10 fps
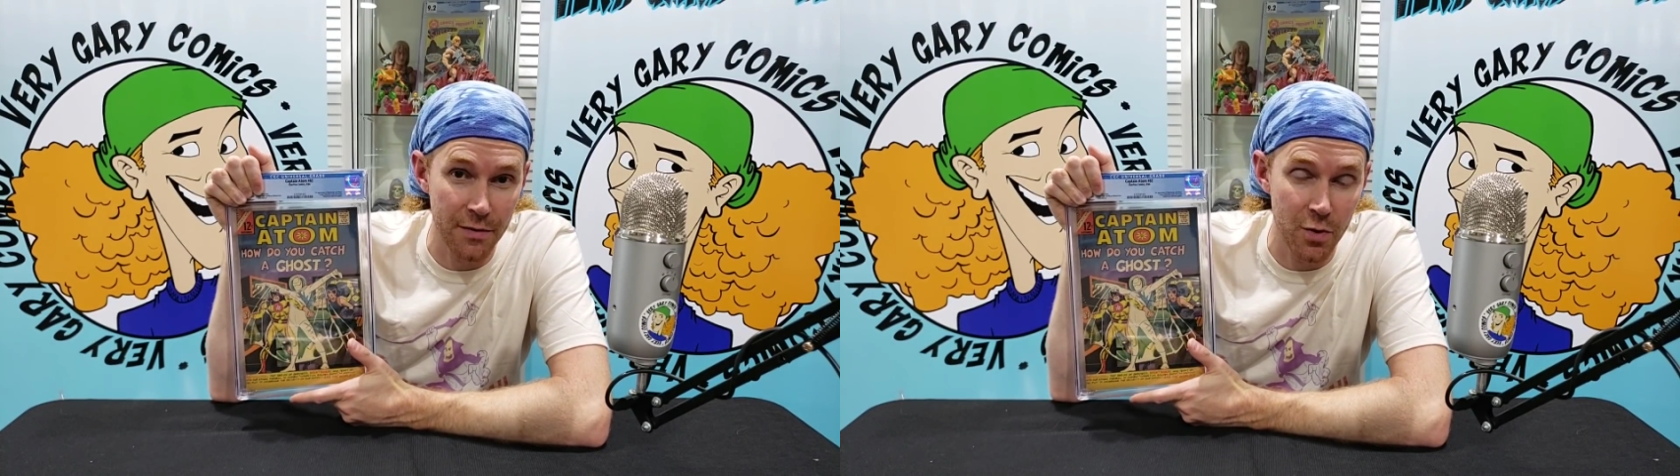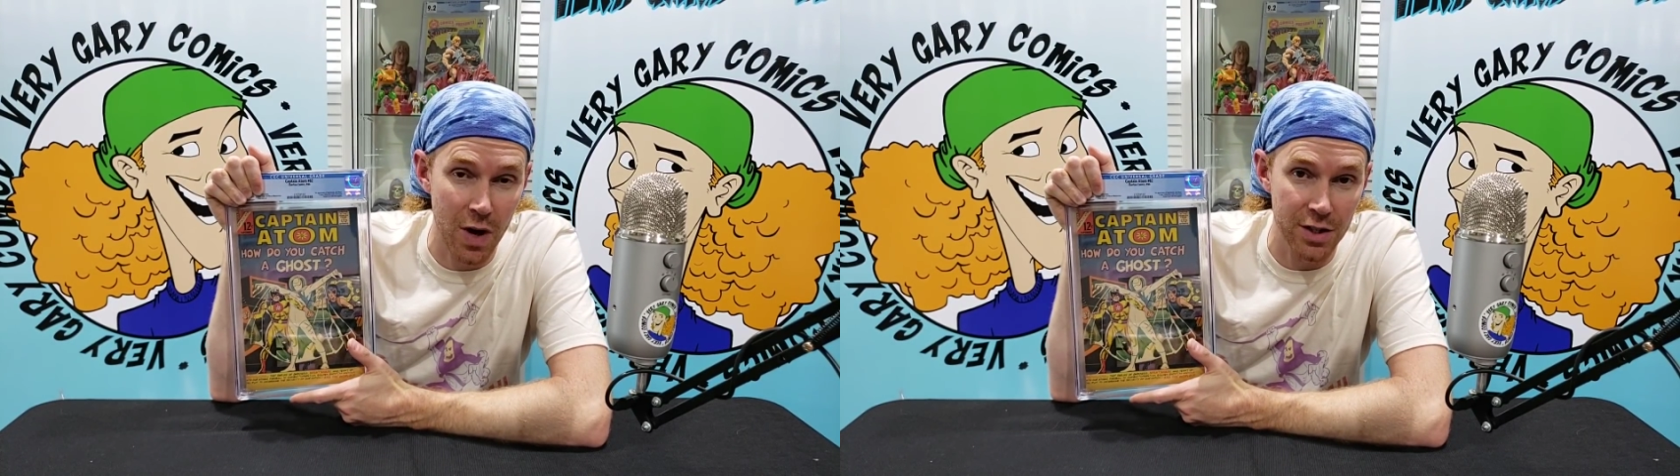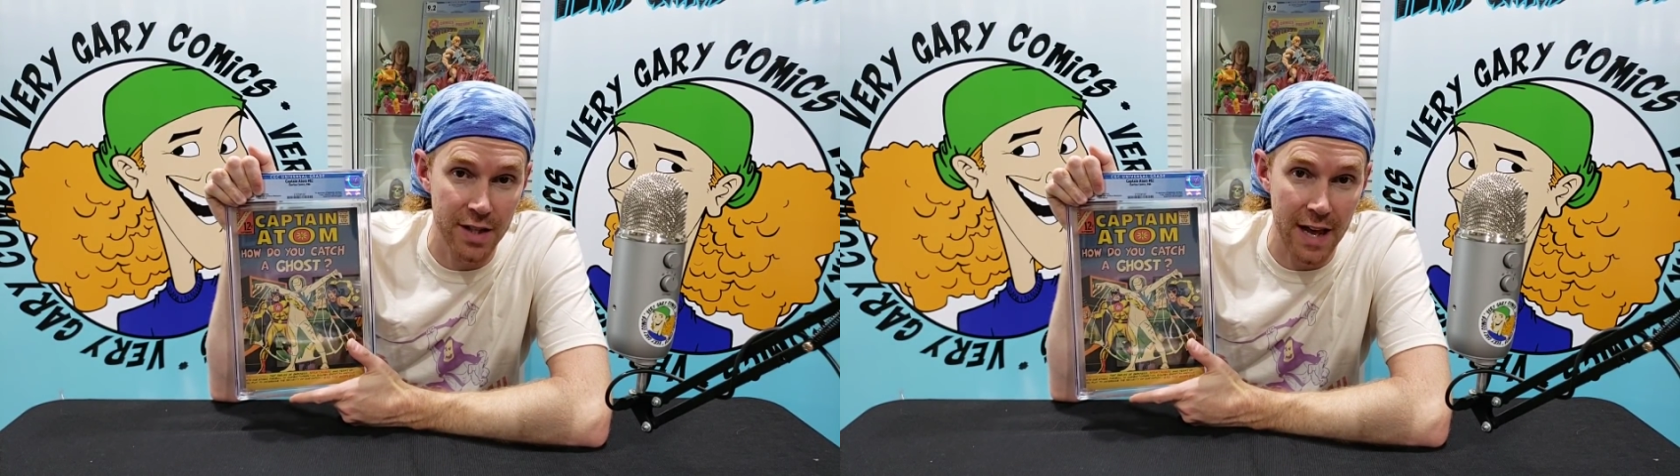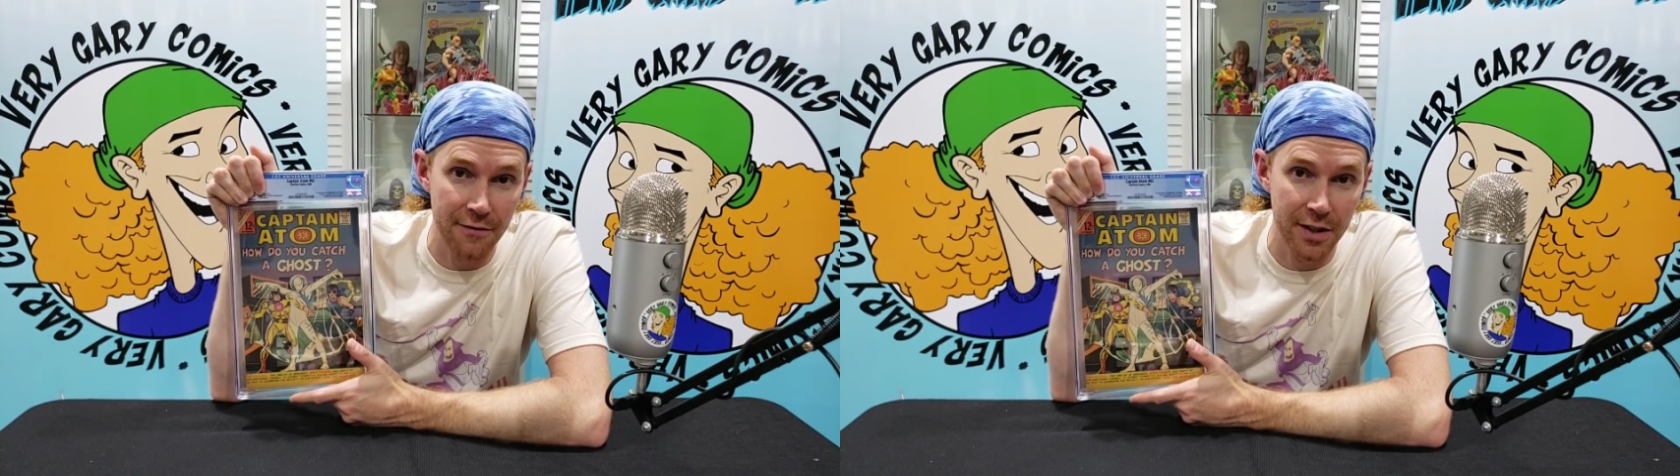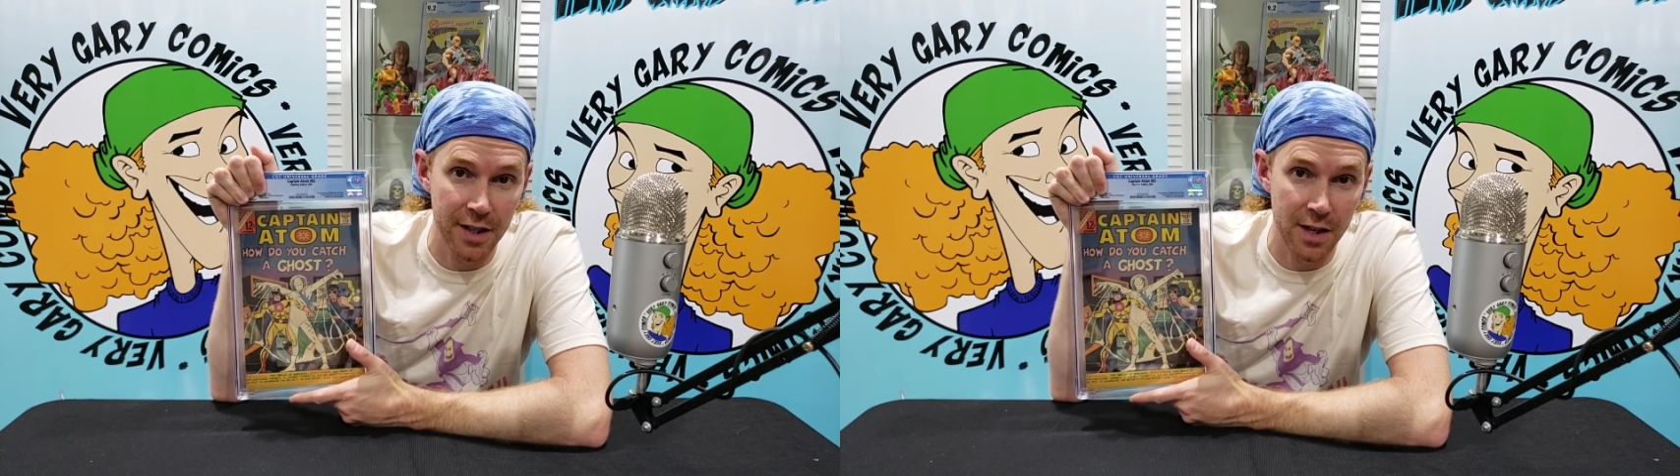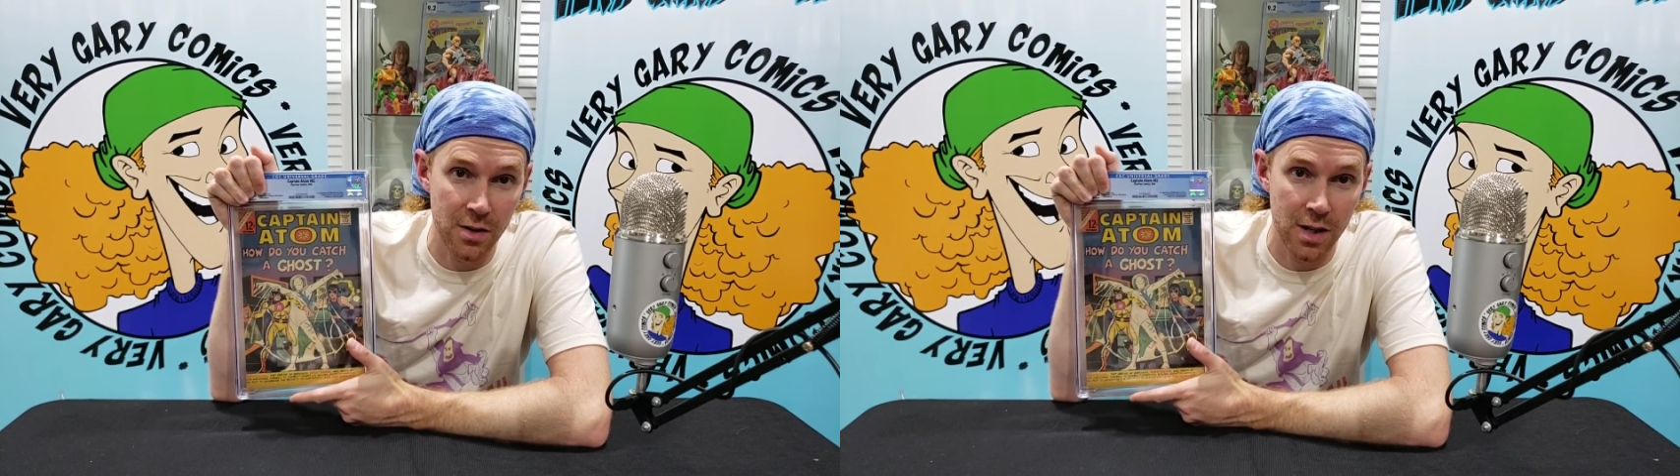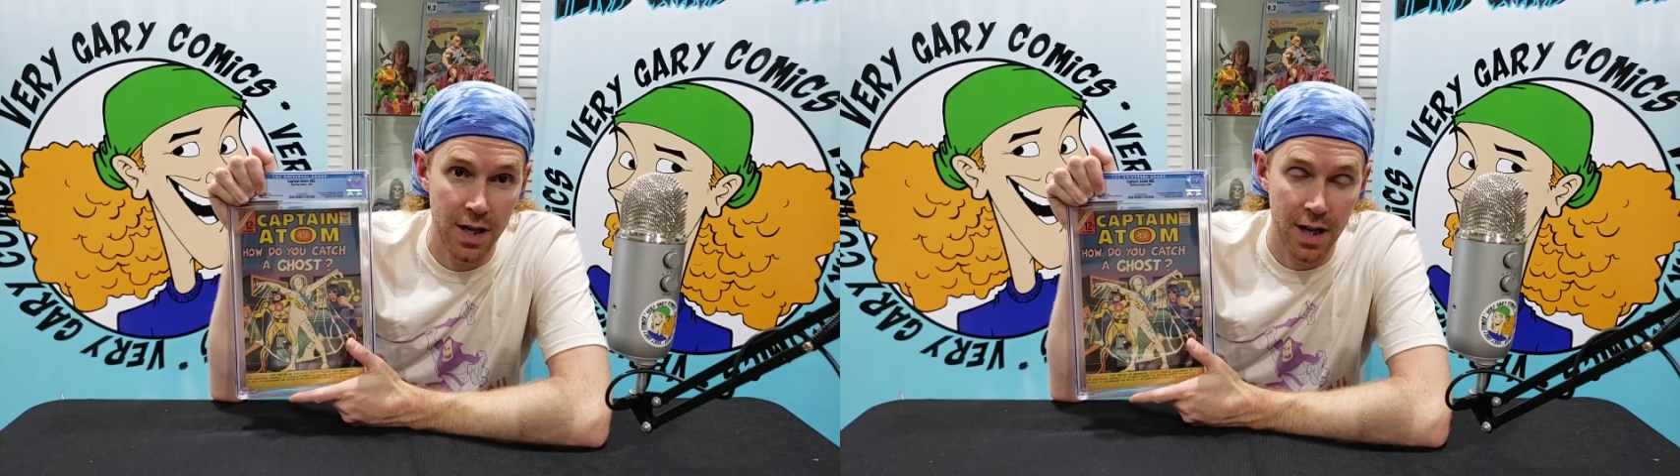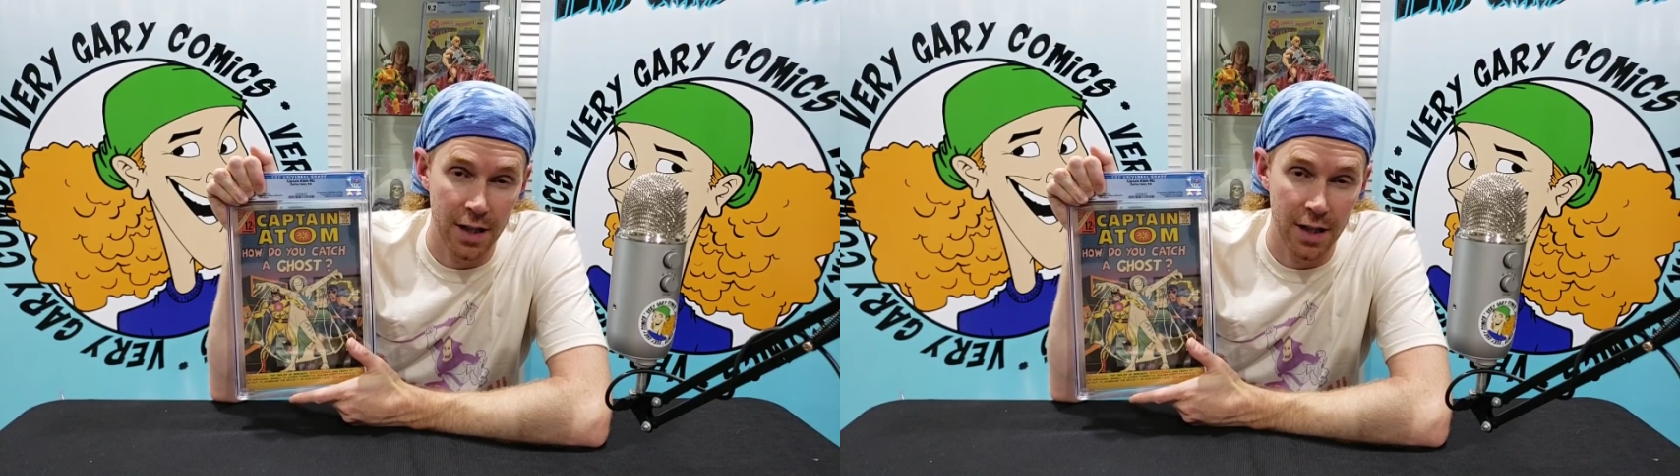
If you watch that video,